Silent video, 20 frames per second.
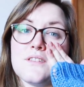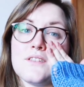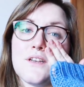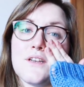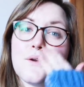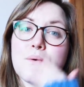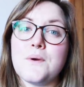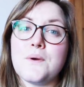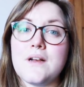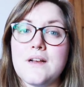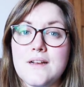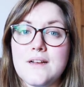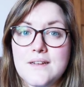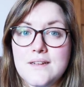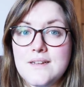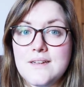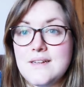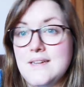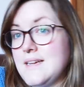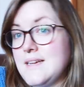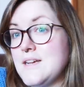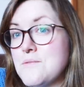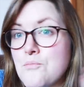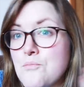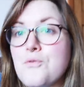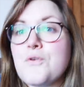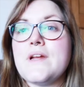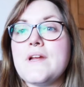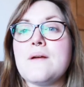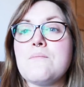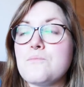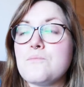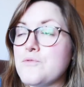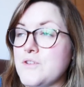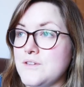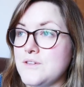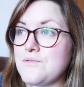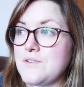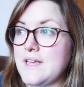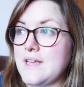So
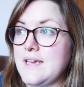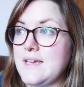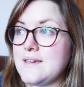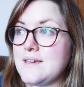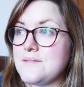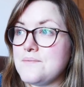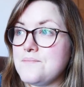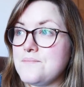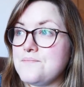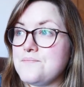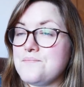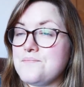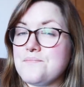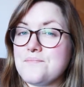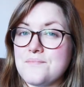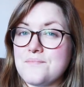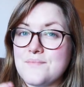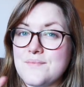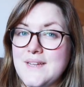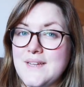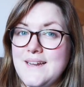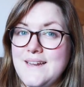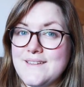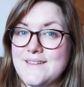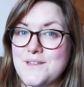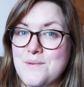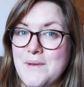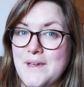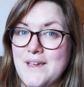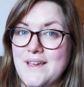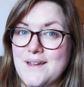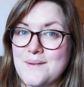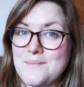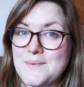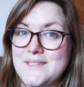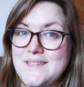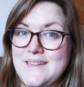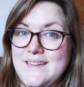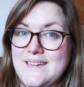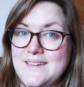preemptively, let's go make a
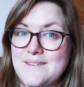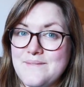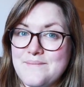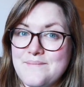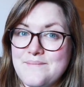cup of tea.